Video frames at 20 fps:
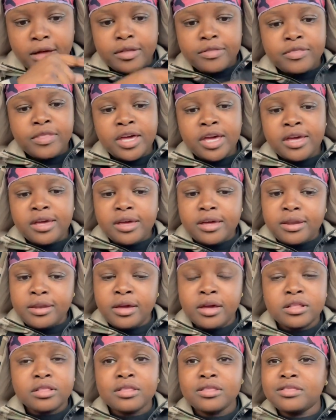Then
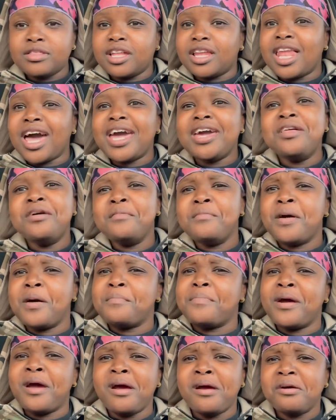the light in my
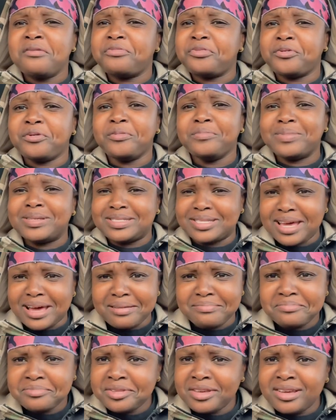bathroom is
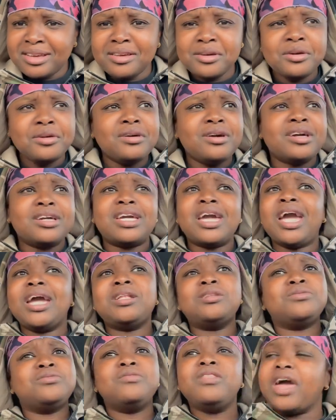out.
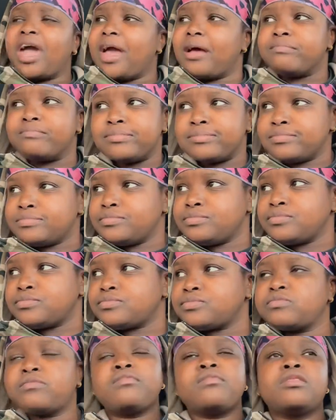Can't do that.
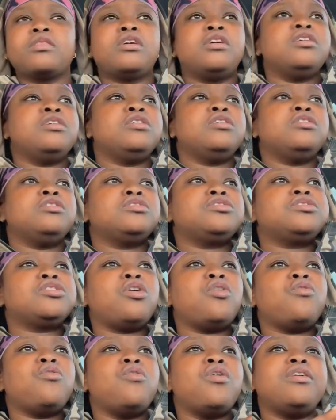
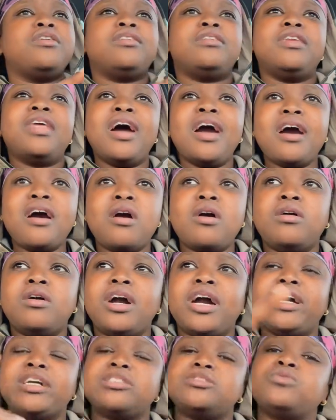So now,
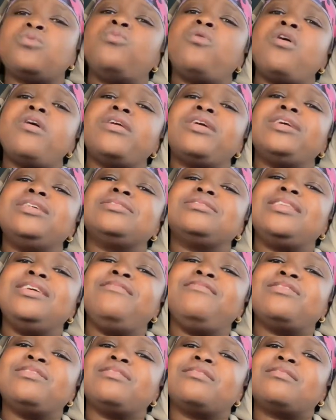as the water is
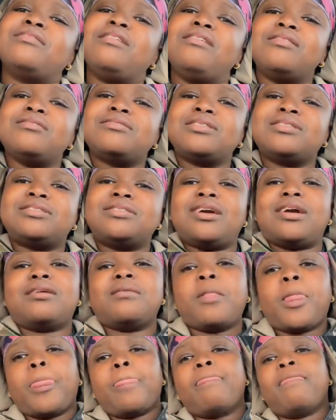leaving the cul-de-sac,
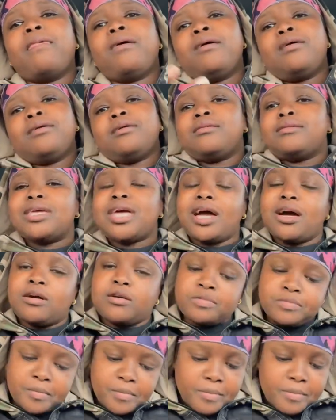y'all,